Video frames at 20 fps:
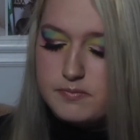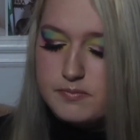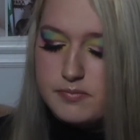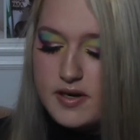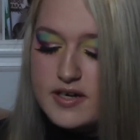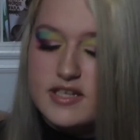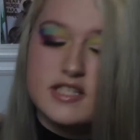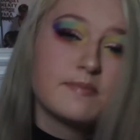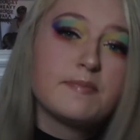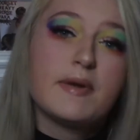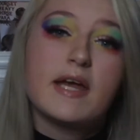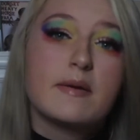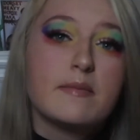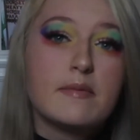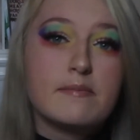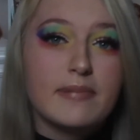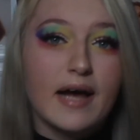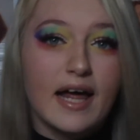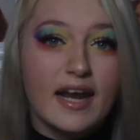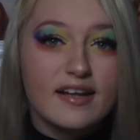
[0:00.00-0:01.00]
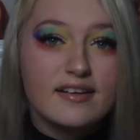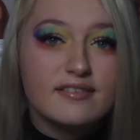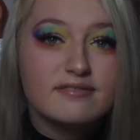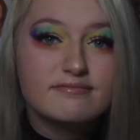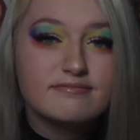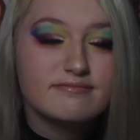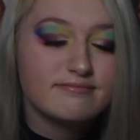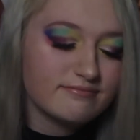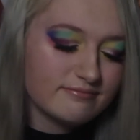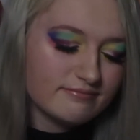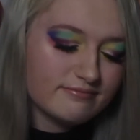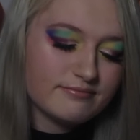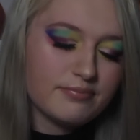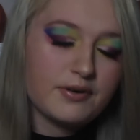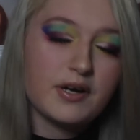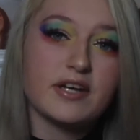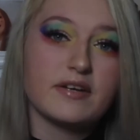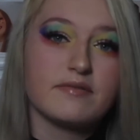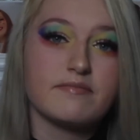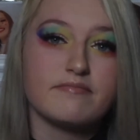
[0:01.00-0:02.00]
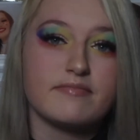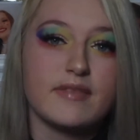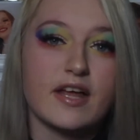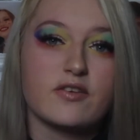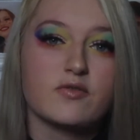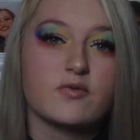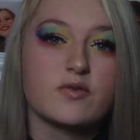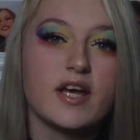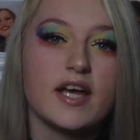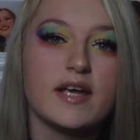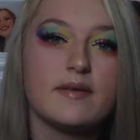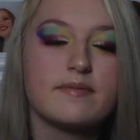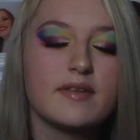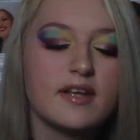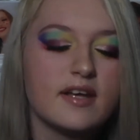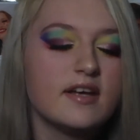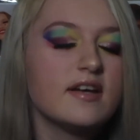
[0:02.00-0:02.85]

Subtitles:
Pressed Pigment palette, pretty natural name.